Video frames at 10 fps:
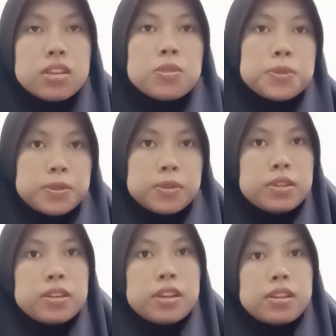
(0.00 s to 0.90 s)
with
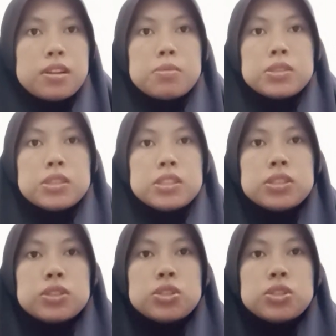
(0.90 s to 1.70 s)
student ID number